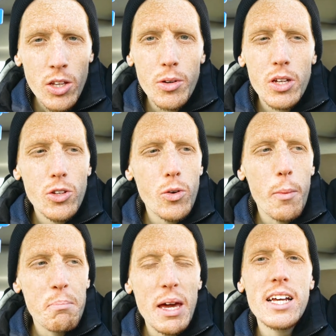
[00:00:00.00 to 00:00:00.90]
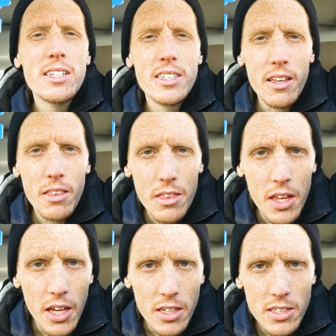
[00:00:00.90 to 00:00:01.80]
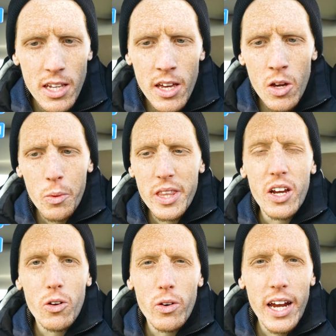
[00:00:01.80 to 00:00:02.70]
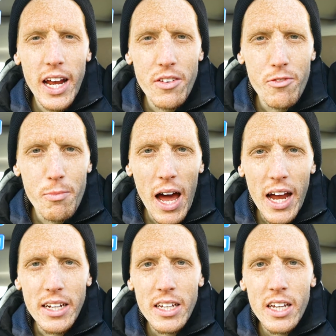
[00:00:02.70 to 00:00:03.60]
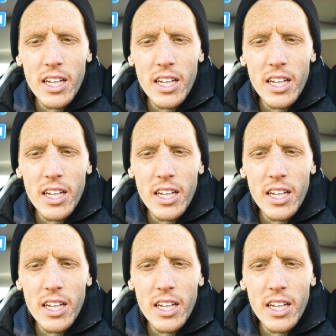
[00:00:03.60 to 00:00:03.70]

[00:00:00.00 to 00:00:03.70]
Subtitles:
You can do amazing things with a creative mind.